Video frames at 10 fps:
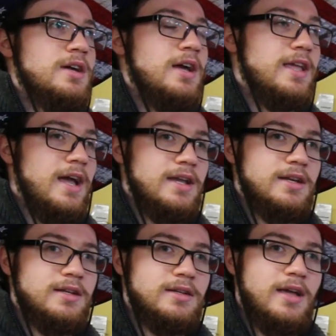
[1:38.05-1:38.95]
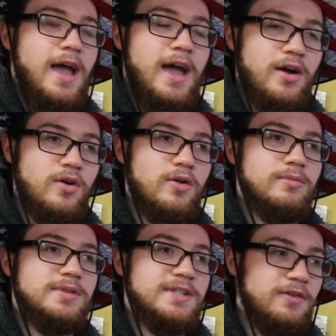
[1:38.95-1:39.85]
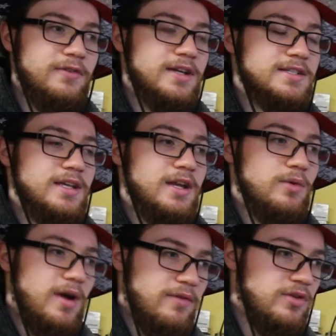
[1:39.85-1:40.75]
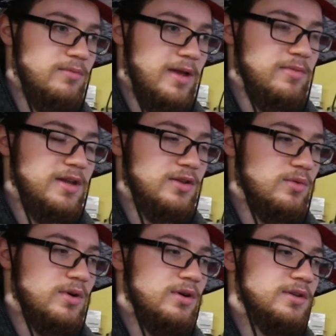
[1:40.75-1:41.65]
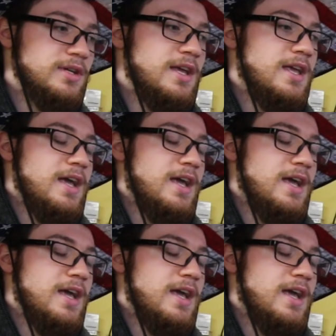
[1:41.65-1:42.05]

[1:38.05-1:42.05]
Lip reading: again, at home, self-isolating, wherever you may be in the world,